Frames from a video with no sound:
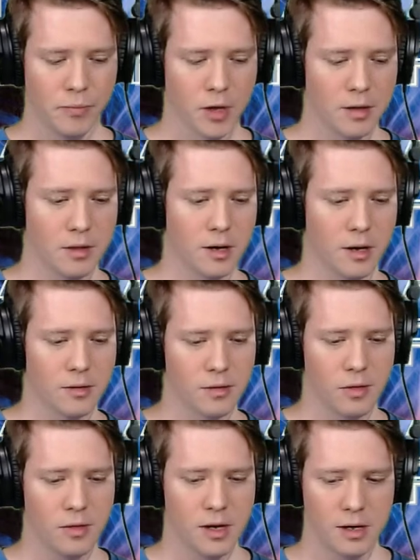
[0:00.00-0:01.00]
The other
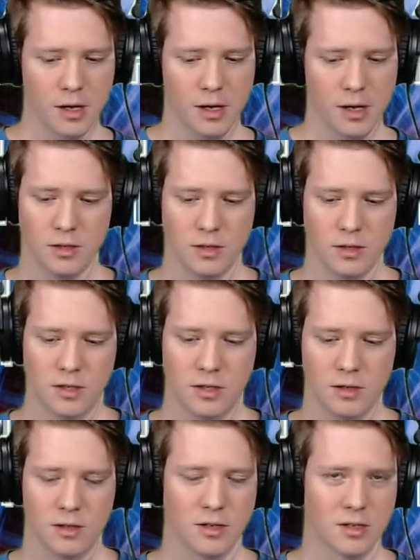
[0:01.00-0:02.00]
thing is,
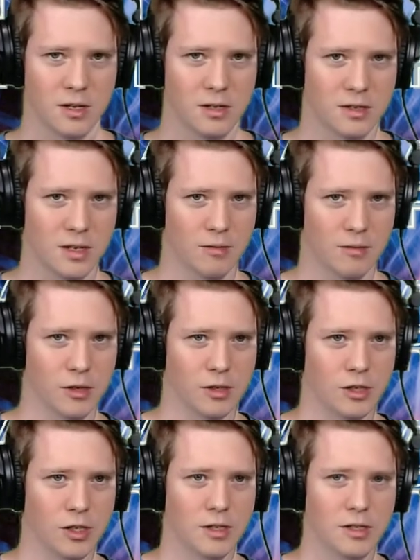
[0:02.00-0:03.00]
this is going to sound really
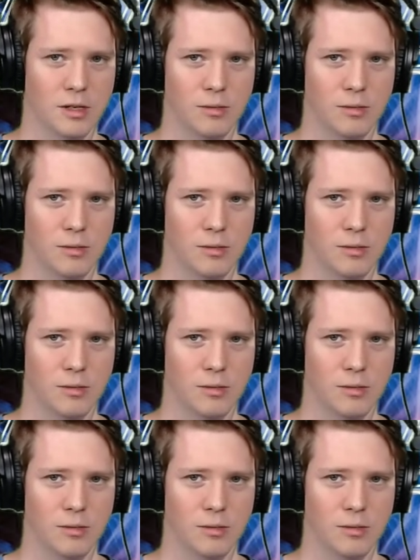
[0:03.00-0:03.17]
cheesy,